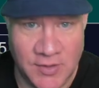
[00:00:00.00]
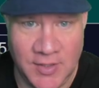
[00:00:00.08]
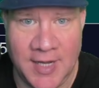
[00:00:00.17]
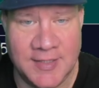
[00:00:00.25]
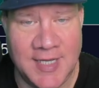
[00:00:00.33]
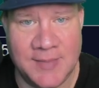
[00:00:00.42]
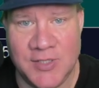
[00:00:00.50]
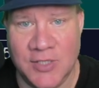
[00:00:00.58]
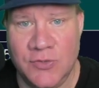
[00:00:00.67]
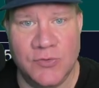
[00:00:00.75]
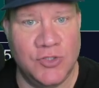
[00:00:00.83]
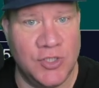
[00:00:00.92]
A lot of times I'll
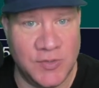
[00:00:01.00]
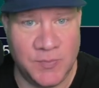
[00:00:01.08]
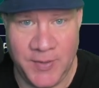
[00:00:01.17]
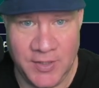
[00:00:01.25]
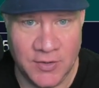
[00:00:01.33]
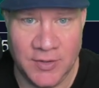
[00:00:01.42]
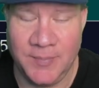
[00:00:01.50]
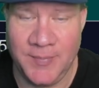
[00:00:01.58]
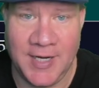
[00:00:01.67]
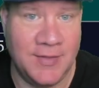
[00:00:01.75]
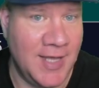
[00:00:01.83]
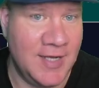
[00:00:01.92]
use just Pinnacle and
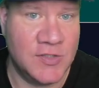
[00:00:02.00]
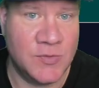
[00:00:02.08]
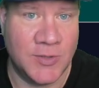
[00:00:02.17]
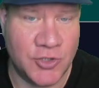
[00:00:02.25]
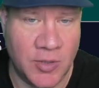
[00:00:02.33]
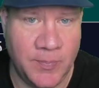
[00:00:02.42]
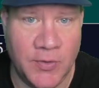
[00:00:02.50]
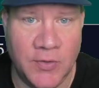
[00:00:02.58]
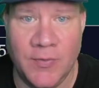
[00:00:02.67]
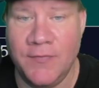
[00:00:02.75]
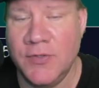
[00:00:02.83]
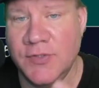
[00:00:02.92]
BetOnline as my sharp book
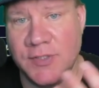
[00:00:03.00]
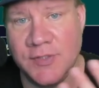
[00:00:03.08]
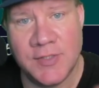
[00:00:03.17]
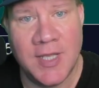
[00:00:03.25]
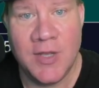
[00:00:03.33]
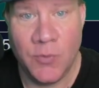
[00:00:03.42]
references.